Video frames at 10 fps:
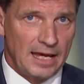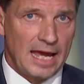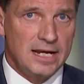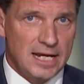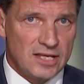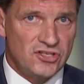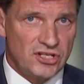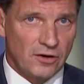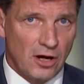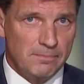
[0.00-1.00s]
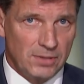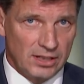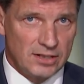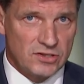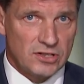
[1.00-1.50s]
And net zero
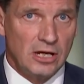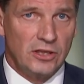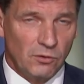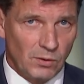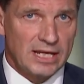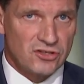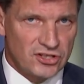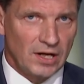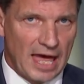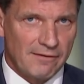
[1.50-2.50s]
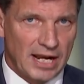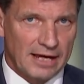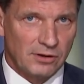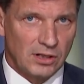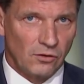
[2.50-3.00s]
means that we can still have an
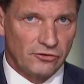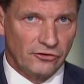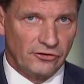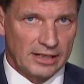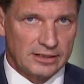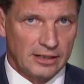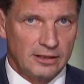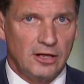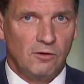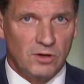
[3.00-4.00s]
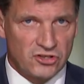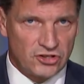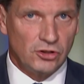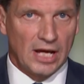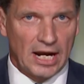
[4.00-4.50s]
agriculture sector. We're
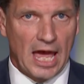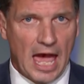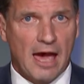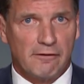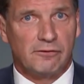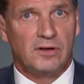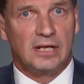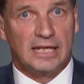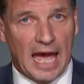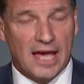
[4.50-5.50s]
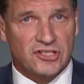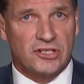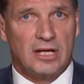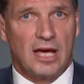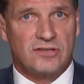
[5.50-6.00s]
still going to have gas
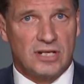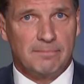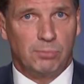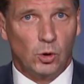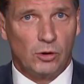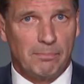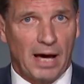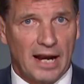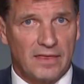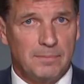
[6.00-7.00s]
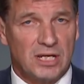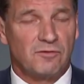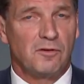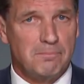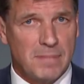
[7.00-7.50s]
as an important part of the mix
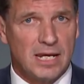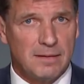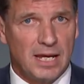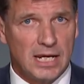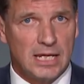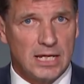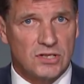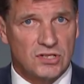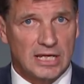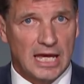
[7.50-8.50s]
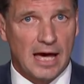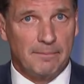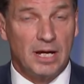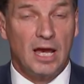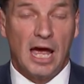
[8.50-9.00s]
for many, many years to
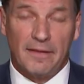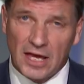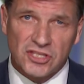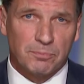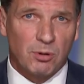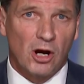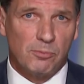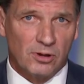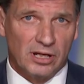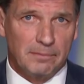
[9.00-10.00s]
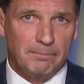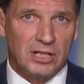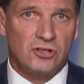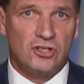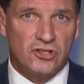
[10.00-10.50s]
come. And that's appropriate
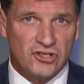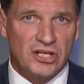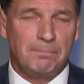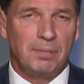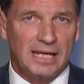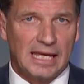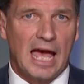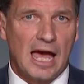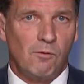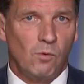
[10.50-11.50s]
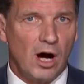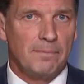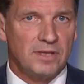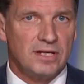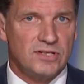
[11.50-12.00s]
because you simply can't
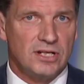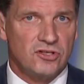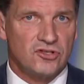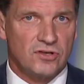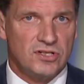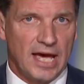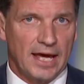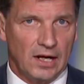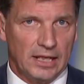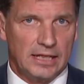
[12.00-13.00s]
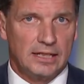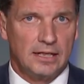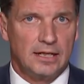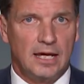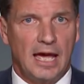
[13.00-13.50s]
wipe these industries out, Leigh,
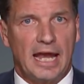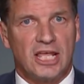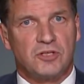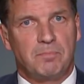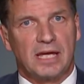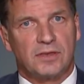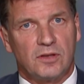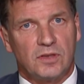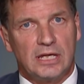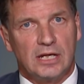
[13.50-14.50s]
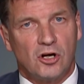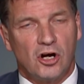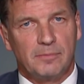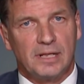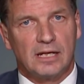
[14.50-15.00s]
and expect that the
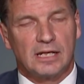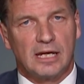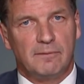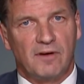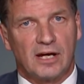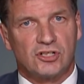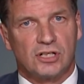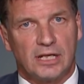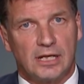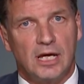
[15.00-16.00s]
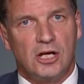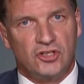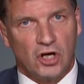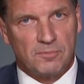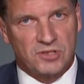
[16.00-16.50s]
economy can keep functioning,
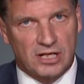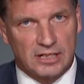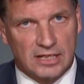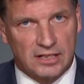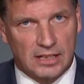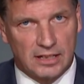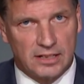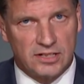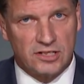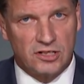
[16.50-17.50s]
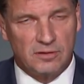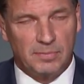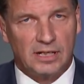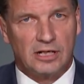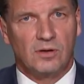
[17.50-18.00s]
jobs can continue to
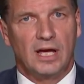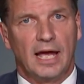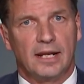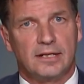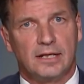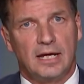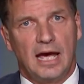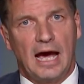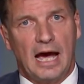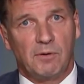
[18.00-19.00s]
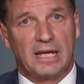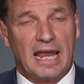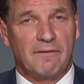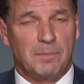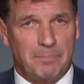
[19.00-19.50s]
be created, we can
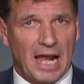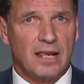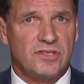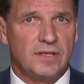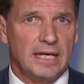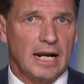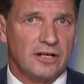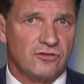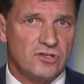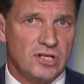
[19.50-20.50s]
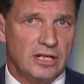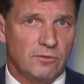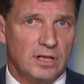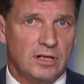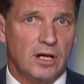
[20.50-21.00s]
have the balance in the electricity
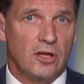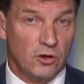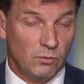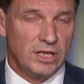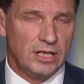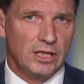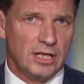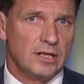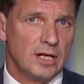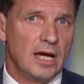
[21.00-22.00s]
grid that we need.